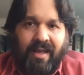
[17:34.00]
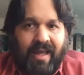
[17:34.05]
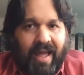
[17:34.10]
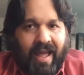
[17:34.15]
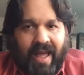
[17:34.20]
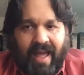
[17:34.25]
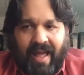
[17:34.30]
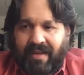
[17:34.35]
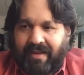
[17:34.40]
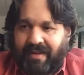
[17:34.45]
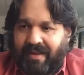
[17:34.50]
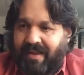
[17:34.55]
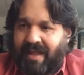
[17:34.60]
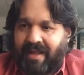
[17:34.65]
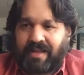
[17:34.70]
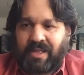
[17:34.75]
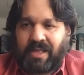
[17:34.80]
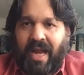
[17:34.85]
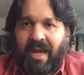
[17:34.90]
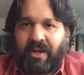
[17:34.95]
and
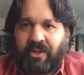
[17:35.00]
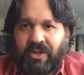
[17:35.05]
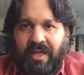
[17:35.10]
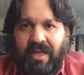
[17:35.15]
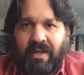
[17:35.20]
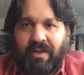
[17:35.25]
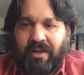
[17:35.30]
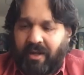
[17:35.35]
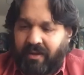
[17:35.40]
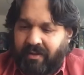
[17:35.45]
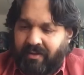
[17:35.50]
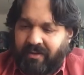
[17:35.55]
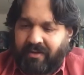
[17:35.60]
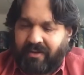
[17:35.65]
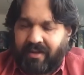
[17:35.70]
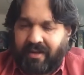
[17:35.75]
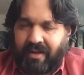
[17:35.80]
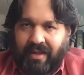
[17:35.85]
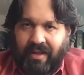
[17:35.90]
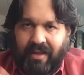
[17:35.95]
that's actually not
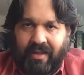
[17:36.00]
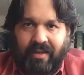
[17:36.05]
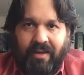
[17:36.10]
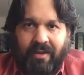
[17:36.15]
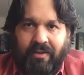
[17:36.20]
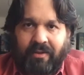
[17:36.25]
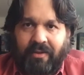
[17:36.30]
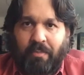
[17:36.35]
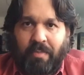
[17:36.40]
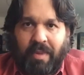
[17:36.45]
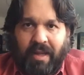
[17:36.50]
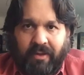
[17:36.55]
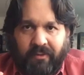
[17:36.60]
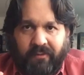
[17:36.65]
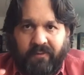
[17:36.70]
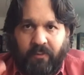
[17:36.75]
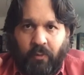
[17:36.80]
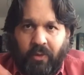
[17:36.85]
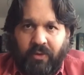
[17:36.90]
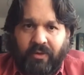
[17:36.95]
the bit
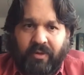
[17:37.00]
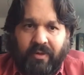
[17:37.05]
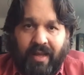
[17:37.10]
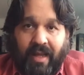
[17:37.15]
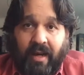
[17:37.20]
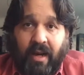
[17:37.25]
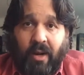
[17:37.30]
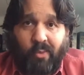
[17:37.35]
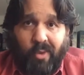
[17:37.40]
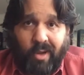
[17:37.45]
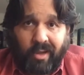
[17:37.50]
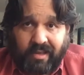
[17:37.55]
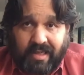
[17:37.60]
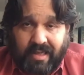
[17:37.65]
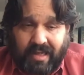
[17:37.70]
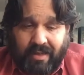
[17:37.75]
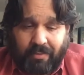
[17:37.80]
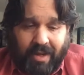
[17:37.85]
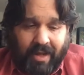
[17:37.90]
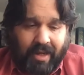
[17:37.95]
of water that I wanted
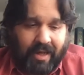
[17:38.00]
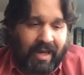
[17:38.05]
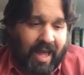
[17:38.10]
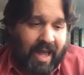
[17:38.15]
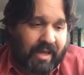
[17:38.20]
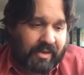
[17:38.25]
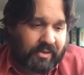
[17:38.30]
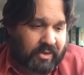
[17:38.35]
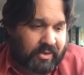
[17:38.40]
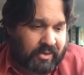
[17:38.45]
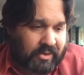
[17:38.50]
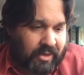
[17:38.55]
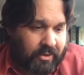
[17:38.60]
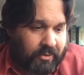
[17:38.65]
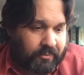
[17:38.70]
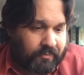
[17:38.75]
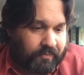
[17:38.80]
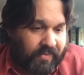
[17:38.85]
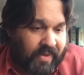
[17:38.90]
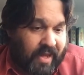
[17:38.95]
in my glass.
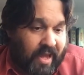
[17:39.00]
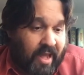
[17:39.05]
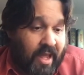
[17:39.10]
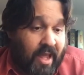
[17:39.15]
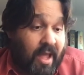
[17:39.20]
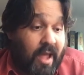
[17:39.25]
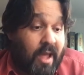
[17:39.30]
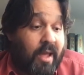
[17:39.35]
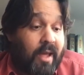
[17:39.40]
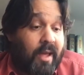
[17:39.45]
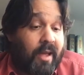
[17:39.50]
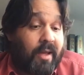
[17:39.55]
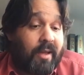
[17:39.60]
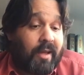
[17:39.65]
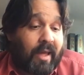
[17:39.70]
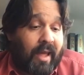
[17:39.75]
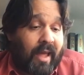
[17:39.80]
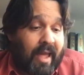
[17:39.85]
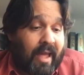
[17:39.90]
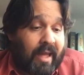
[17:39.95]
So,
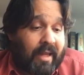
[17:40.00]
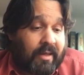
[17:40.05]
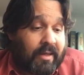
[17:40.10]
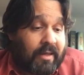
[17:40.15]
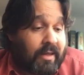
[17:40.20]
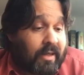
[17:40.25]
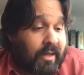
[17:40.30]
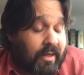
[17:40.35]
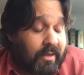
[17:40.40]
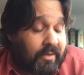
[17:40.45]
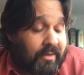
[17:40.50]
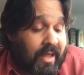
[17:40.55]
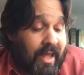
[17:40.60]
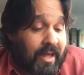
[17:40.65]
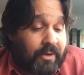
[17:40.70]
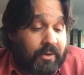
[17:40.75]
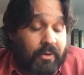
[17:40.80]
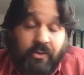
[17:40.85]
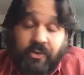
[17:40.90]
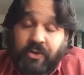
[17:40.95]
and
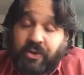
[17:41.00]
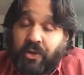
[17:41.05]
then